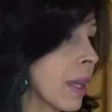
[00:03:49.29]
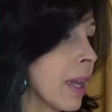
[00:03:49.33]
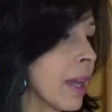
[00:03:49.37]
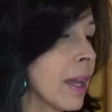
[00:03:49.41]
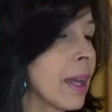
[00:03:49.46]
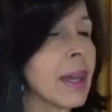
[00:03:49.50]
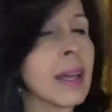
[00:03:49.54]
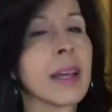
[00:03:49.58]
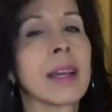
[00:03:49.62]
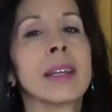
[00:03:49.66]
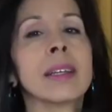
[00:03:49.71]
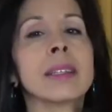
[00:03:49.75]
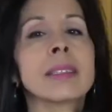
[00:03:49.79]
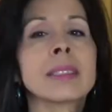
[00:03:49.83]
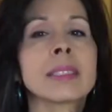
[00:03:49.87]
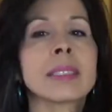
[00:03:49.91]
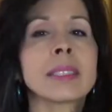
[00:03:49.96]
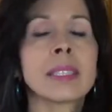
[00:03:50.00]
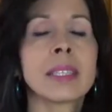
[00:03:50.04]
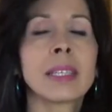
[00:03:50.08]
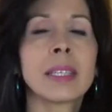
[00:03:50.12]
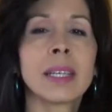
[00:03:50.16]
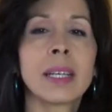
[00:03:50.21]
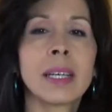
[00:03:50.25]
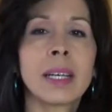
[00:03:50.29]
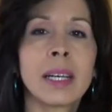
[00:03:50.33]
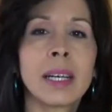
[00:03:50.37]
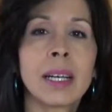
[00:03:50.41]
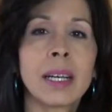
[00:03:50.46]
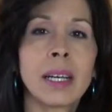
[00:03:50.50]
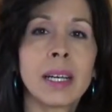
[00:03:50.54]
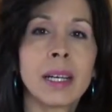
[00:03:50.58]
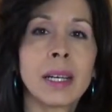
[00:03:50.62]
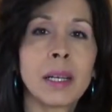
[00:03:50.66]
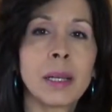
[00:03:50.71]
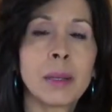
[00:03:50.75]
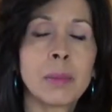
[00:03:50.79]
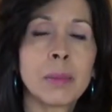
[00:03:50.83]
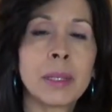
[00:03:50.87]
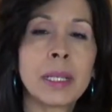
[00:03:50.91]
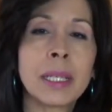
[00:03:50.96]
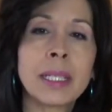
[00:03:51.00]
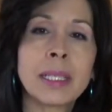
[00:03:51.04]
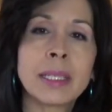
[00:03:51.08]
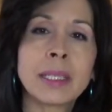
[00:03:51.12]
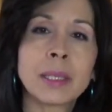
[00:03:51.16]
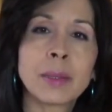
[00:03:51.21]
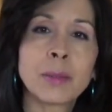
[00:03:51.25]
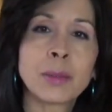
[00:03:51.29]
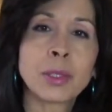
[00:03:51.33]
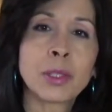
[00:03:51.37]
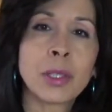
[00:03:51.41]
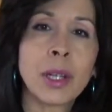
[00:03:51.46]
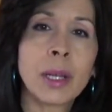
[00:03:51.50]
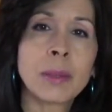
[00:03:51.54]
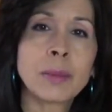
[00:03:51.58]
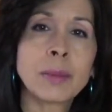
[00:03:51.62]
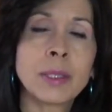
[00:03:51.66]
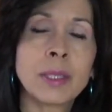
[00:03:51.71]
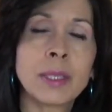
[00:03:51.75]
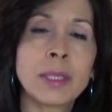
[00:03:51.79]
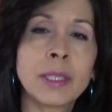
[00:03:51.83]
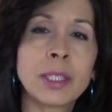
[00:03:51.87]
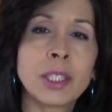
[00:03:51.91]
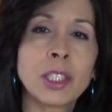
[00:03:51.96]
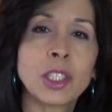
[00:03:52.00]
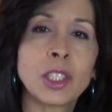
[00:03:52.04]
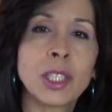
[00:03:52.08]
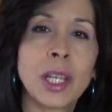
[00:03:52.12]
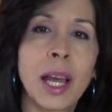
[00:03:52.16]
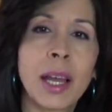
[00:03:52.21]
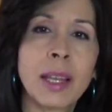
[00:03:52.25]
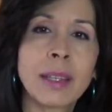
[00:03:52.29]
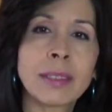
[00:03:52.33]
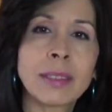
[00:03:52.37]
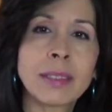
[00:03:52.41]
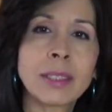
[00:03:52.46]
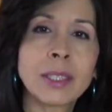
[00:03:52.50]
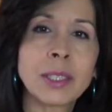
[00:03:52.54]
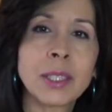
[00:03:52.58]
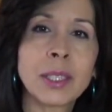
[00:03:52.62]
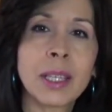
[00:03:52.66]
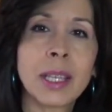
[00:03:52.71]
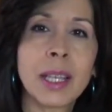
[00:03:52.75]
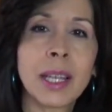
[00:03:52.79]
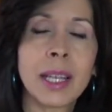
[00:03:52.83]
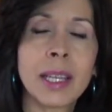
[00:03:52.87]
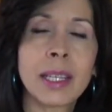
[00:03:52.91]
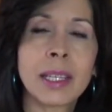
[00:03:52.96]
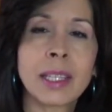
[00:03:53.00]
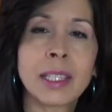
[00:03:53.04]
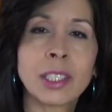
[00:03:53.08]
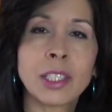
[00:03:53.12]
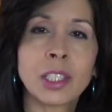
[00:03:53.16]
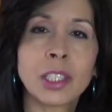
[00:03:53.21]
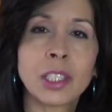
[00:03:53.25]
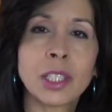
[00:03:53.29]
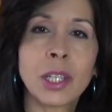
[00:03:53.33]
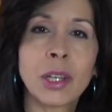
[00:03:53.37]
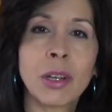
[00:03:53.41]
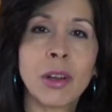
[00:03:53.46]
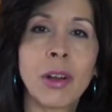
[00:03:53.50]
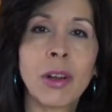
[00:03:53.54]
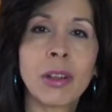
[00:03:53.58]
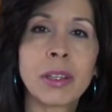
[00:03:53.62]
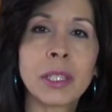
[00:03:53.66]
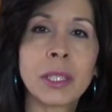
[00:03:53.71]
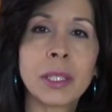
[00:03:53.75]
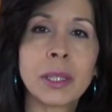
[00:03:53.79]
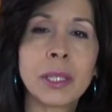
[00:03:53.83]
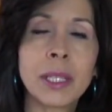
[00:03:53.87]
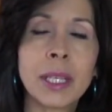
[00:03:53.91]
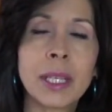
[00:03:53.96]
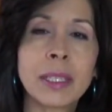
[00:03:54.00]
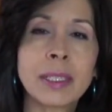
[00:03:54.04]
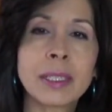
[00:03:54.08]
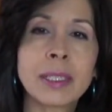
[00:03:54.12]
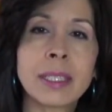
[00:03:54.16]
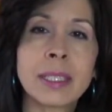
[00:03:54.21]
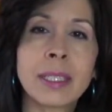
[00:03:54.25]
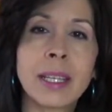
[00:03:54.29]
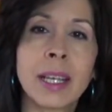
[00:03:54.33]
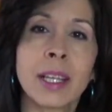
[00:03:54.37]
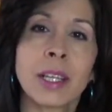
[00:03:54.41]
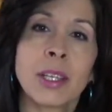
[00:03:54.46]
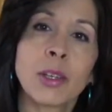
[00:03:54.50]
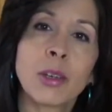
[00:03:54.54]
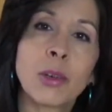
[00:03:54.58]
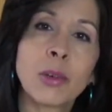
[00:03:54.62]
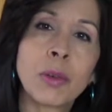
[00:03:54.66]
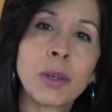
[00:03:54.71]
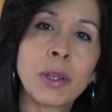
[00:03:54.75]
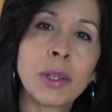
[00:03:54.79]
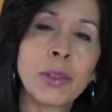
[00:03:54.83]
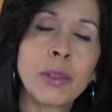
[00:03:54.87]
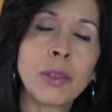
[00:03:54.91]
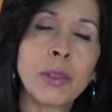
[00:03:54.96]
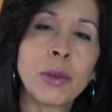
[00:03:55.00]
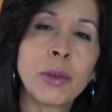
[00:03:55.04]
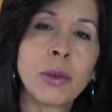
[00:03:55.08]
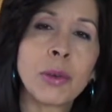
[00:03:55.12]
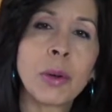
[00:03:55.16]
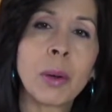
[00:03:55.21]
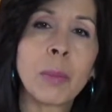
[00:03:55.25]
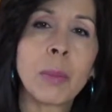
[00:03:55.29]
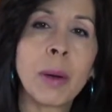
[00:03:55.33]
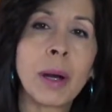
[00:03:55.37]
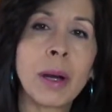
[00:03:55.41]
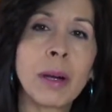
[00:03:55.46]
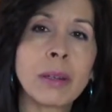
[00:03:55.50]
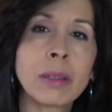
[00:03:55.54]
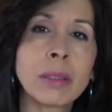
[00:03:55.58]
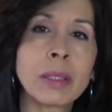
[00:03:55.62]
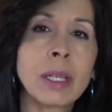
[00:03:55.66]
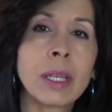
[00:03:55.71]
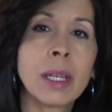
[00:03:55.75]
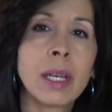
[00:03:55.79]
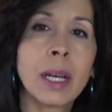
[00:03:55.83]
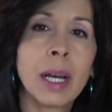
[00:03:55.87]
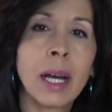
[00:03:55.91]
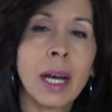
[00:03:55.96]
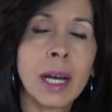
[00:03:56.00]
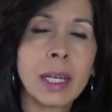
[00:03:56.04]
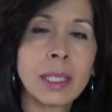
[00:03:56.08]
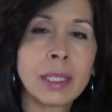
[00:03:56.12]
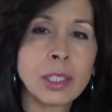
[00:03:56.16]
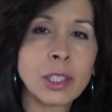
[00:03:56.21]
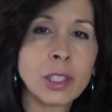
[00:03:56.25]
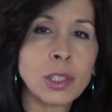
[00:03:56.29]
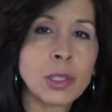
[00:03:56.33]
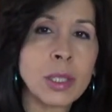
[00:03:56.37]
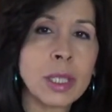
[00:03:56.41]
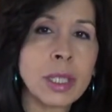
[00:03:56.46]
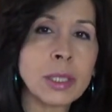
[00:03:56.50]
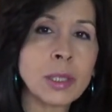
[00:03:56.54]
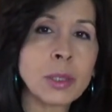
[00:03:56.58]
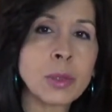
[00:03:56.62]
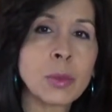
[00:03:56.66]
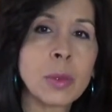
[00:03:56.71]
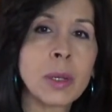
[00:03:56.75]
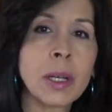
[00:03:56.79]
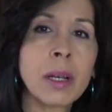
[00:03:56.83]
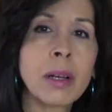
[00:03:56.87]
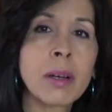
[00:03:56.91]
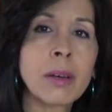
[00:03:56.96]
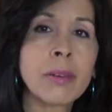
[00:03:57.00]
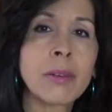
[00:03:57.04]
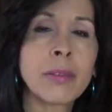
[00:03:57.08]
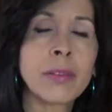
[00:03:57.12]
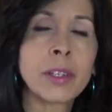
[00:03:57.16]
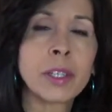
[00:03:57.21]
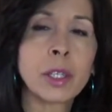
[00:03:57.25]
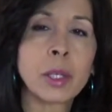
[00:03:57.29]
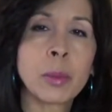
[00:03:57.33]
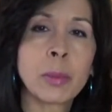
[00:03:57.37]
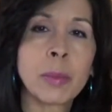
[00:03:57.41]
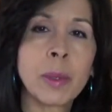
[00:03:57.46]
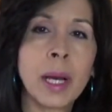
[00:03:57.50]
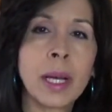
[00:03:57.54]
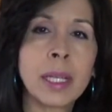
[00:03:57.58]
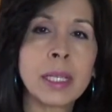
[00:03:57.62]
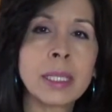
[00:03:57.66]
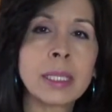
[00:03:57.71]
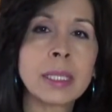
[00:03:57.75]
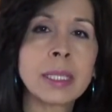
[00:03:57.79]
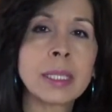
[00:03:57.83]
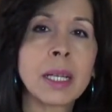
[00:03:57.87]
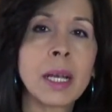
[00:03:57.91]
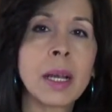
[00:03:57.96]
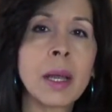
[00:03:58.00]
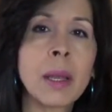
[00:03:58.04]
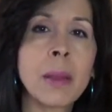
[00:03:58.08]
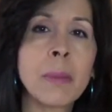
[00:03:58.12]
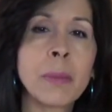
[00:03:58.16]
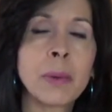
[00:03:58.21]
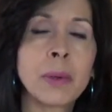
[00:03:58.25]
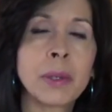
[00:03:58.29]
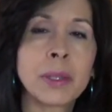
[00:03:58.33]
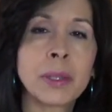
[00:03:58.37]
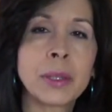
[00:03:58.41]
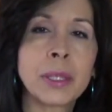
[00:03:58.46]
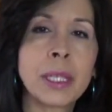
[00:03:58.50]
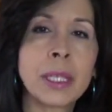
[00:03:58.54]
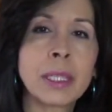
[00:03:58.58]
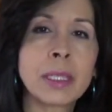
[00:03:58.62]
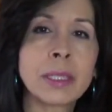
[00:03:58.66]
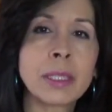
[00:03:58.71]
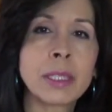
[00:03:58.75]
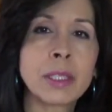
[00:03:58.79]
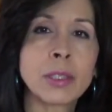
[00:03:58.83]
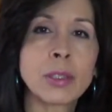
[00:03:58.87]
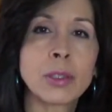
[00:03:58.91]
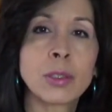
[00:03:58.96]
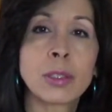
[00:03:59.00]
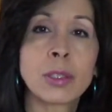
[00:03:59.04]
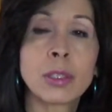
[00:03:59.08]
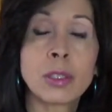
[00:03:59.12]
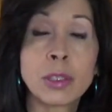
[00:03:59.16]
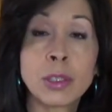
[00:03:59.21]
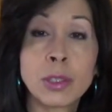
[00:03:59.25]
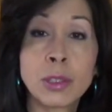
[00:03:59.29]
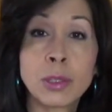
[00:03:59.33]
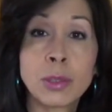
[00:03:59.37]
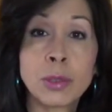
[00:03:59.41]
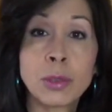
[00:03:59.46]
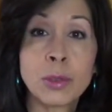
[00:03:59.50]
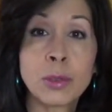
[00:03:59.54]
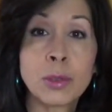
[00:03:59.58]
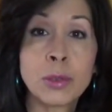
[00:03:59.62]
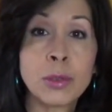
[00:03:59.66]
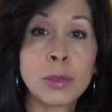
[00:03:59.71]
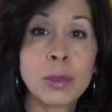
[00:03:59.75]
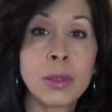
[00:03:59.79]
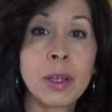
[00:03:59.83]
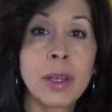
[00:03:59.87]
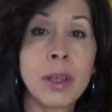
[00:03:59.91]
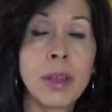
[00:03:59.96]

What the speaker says: And please subscribe to this channel so that I can share all the things that I know with you about how to dress well for your body type, or things that you could do.